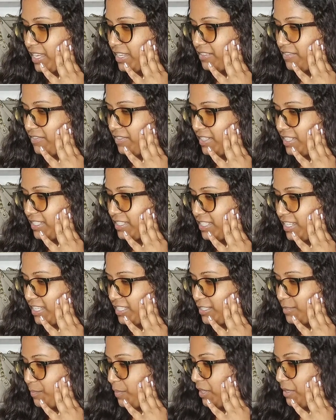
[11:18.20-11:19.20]
I could finish,
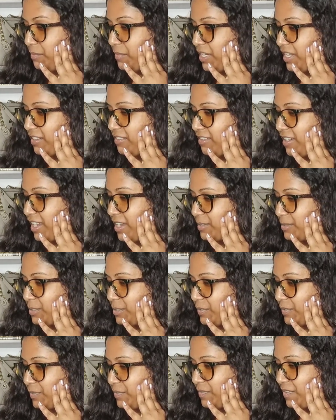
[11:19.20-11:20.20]
he spun me around
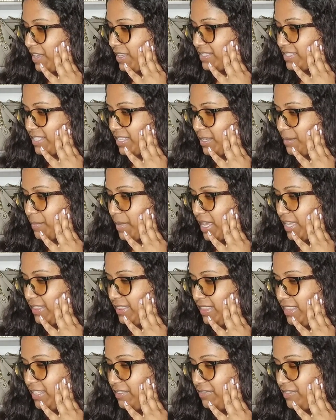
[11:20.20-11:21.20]
to face him
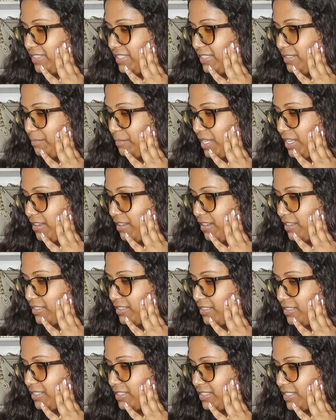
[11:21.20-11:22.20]
and lifted me
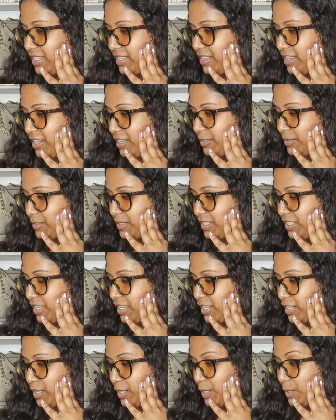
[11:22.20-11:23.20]
onto the sink counter
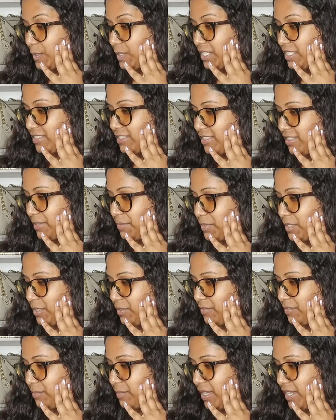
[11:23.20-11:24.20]
and closed his lips
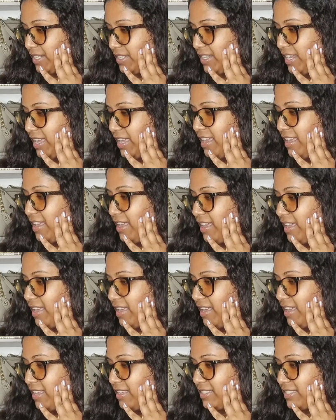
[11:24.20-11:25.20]
over mine.
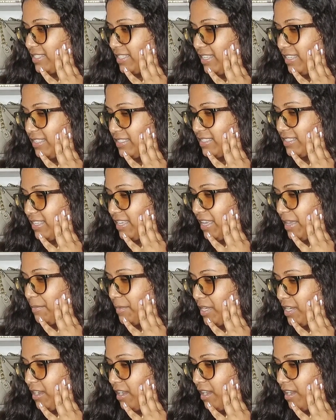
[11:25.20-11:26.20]
His kiss
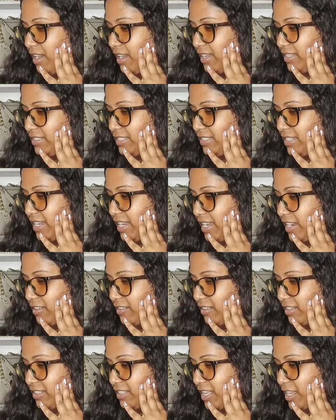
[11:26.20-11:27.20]
came in hot and
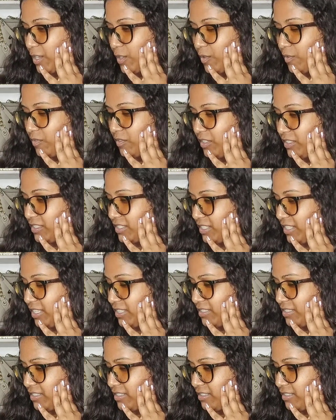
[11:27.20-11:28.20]
angry like our first
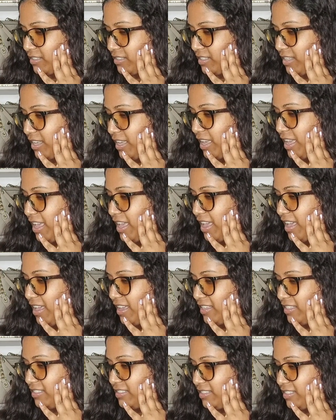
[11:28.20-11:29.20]
kiss.
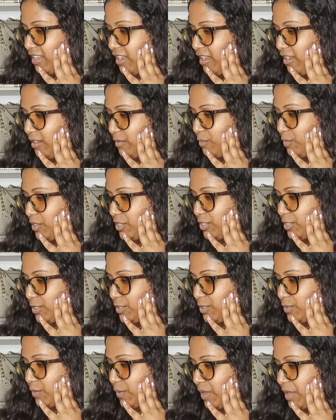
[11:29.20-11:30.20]
His tongue pushed
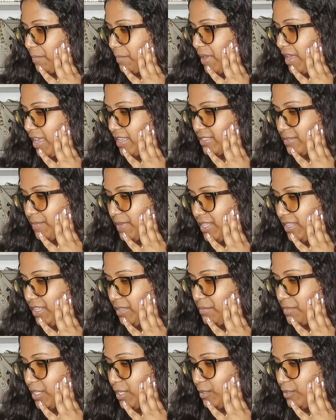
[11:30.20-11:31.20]
its way past my
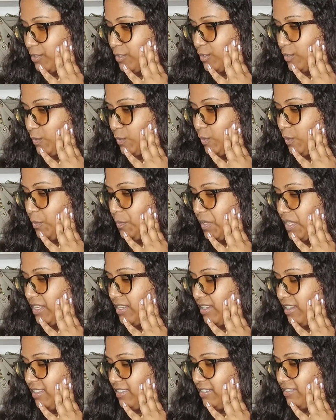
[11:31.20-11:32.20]
lips and swooped
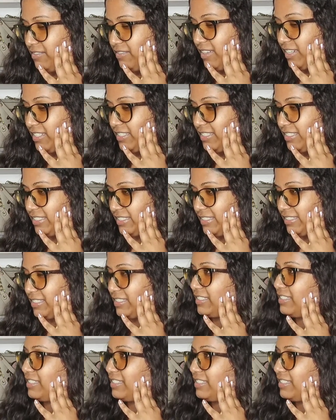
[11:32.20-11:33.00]
in uninvited.